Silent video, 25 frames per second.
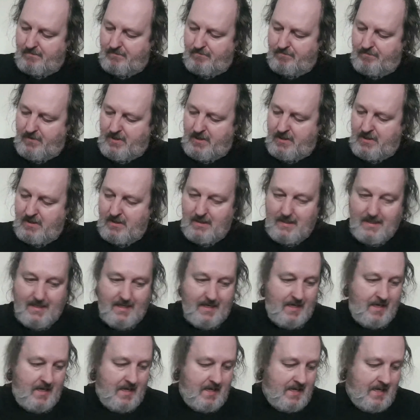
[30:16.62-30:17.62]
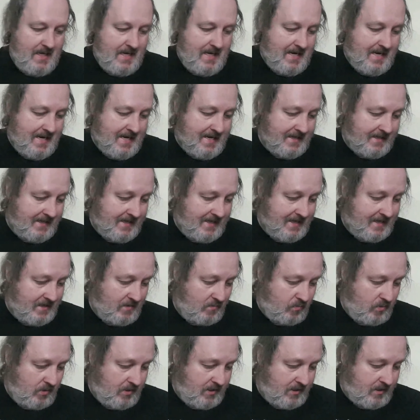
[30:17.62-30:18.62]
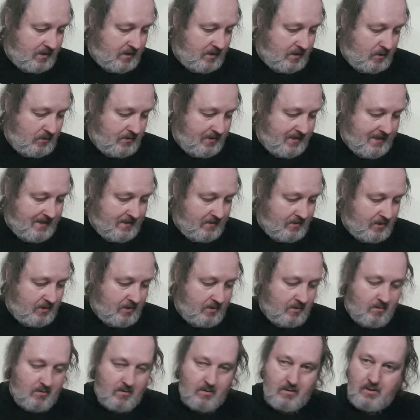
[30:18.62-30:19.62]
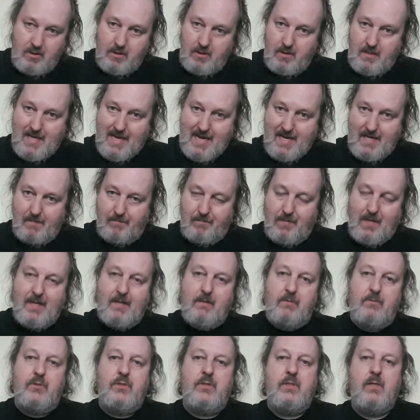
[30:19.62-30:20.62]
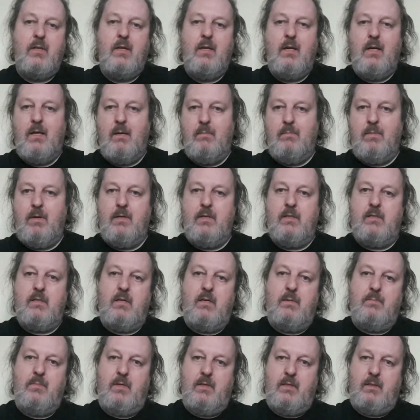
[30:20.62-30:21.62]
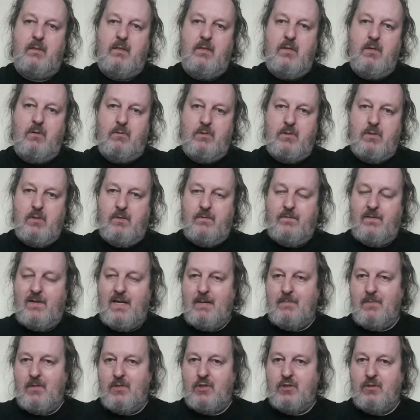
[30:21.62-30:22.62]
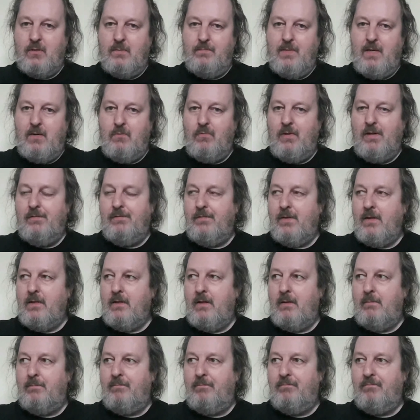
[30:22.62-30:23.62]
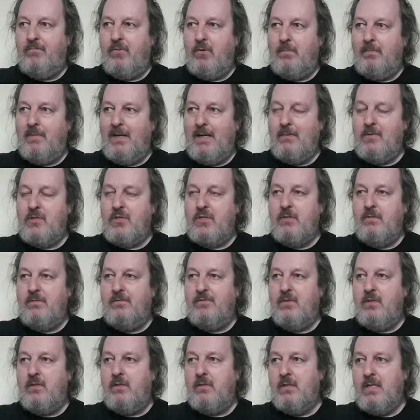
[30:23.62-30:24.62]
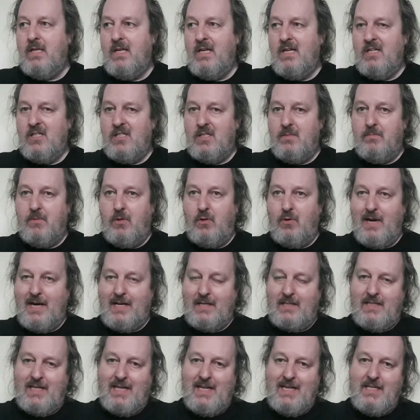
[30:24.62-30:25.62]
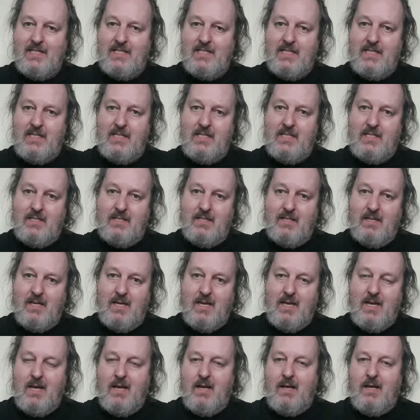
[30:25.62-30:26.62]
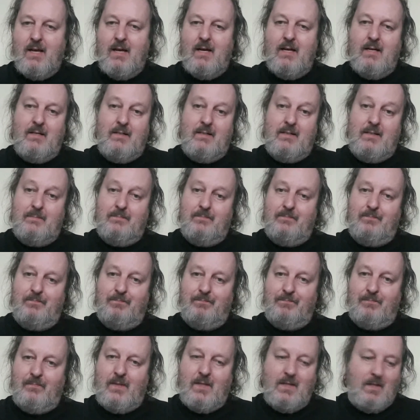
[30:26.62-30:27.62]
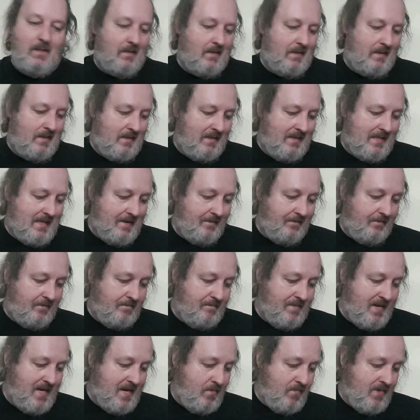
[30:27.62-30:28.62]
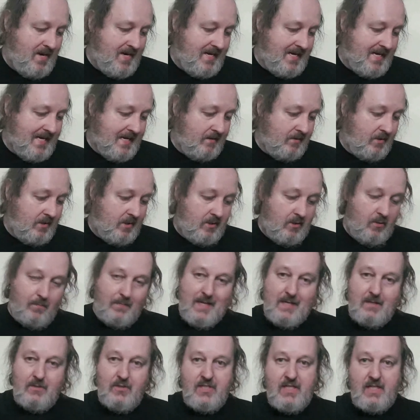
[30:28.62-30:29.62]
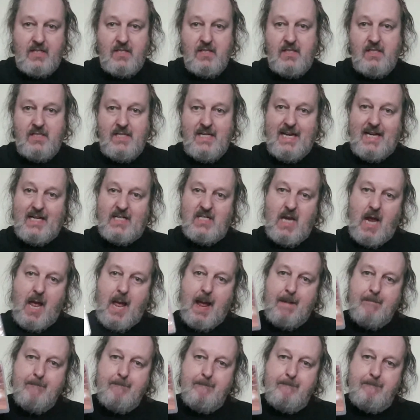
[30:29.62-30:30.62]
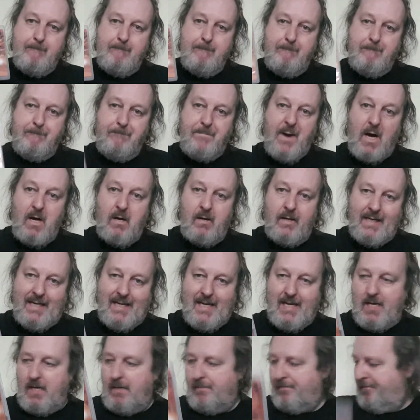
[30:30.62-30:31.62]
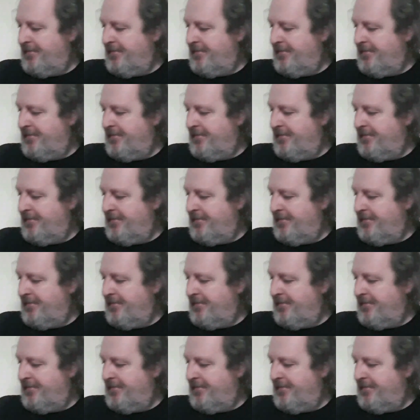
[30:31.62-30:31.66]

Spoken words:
recently, and it was gone down to £8. And by the time I knocked off how much I'd been refunded from Amazon for some cracked cases, that for me went down to £2.66. Bargain.